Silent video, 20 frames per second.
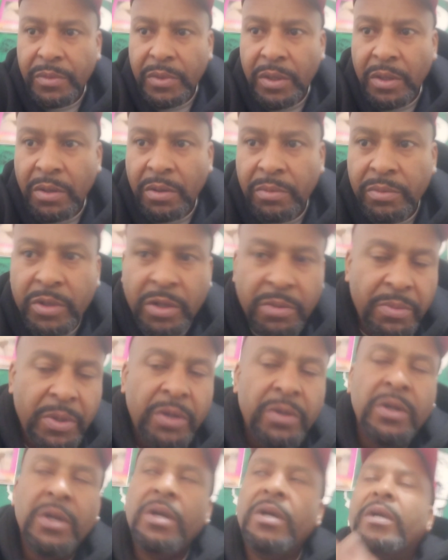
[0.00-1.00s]
You know what I'm talking
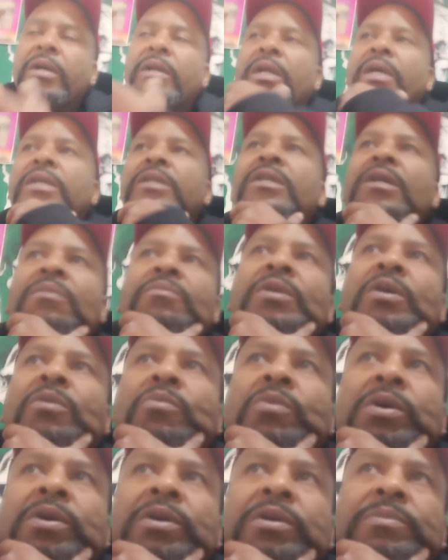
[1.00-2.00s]
about? And that's something that
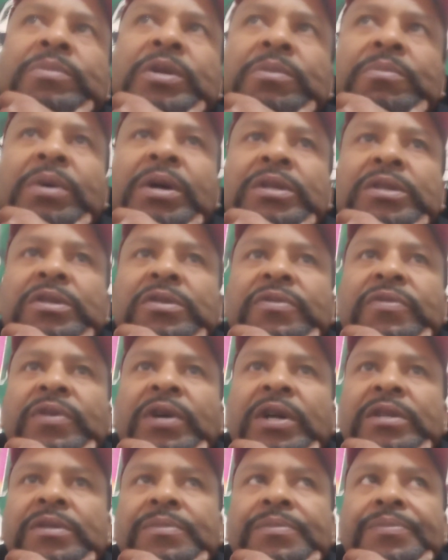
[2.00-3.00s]
worried me about this
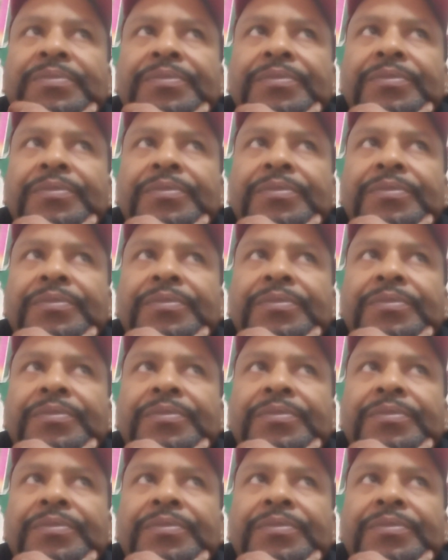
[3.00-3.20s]
fight.